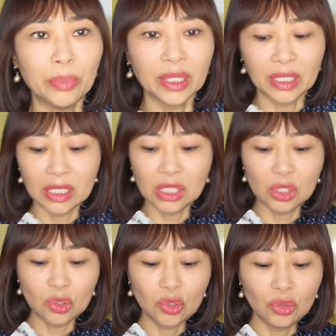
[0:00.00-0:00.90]
but
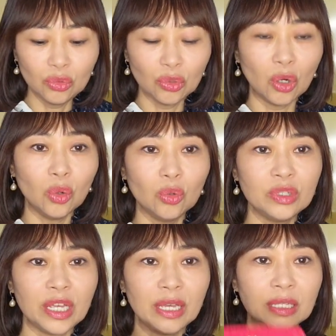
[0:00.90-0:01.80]
it's too
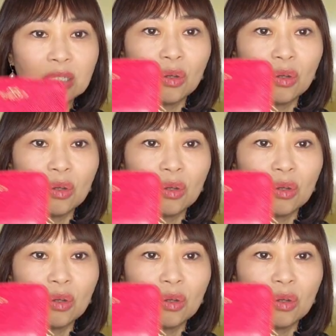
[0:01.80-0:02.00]
old and it's